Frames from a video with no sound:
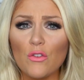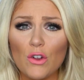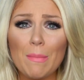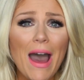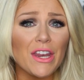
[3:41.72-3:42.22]

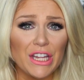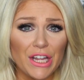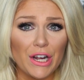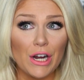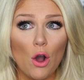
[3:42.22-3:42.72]
for about a
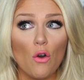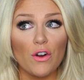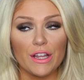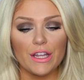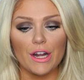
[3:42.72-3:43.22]
year,
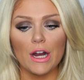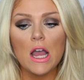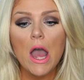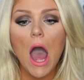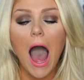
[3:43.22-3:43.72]
over a year,
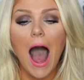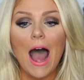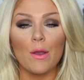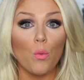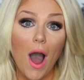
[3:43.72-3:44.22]

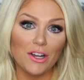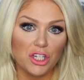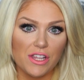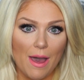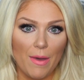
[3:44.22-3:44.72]
I
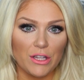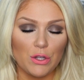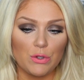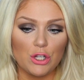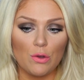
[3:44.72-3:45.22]
watched them on
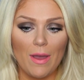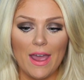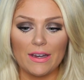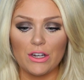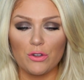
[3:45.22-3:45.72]
YouTube,
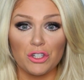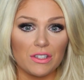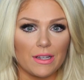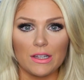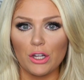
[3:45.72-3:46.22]
and
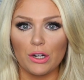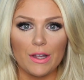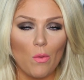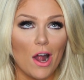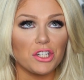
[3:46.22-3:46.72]
just
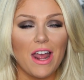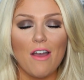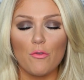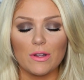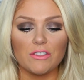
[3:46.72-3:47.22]
literally watched
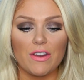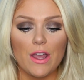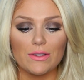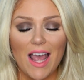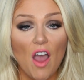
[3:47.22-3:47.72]
everyone's
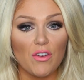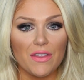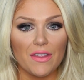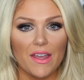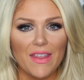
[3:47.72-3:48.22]
videos,
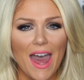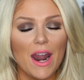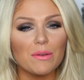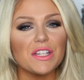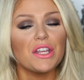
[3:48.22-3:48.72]
everything like that,
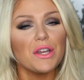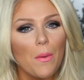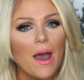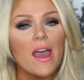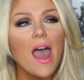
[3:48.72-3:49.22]
and I was like, you
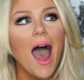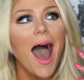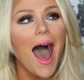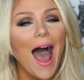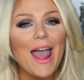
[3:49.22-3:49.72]
know what?
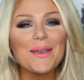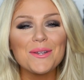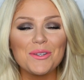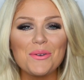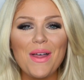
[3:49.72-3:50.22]
I
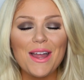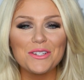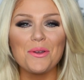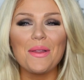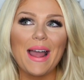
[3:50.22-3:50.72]
could do
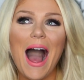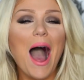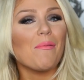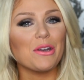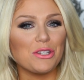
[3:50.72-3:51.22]
that too.
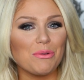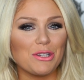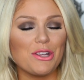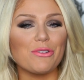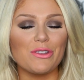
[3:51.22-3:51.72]
I want to do
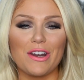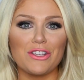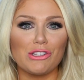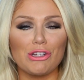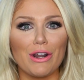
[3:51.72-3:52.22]
it too. So then
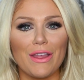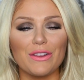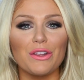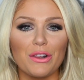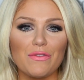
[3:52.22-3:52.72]
I just started
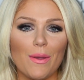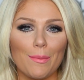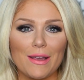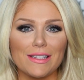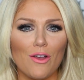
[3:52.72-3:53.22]
literally
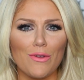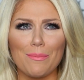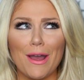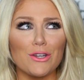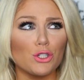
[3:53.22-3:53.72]
filming myself
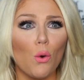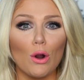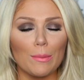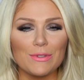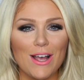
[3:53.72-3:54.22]
in my
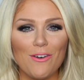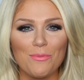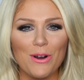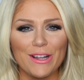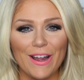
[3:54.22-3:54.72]
dorm
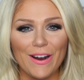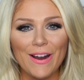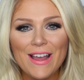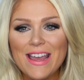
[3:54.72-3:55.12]
sophomore year.